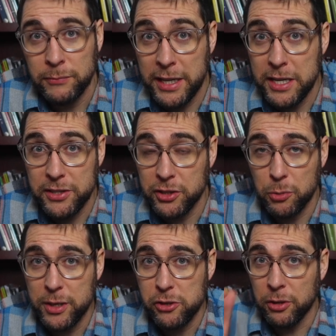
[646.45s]
It isn't
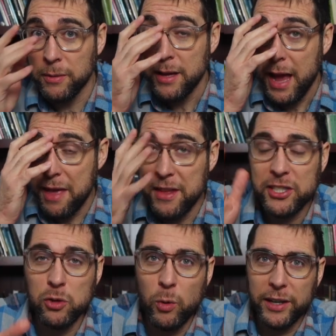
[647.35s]
original. And
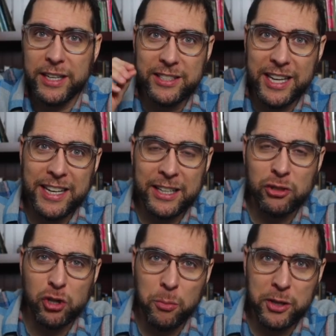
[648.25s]
this is where he's getting
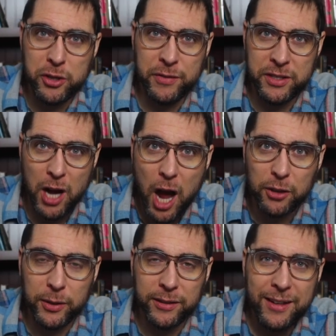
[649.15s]
so much of his
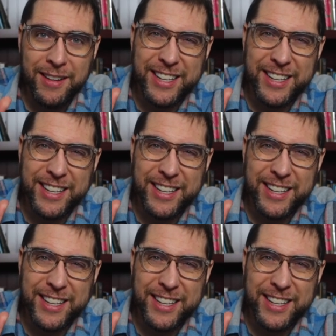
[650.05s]
doctrine.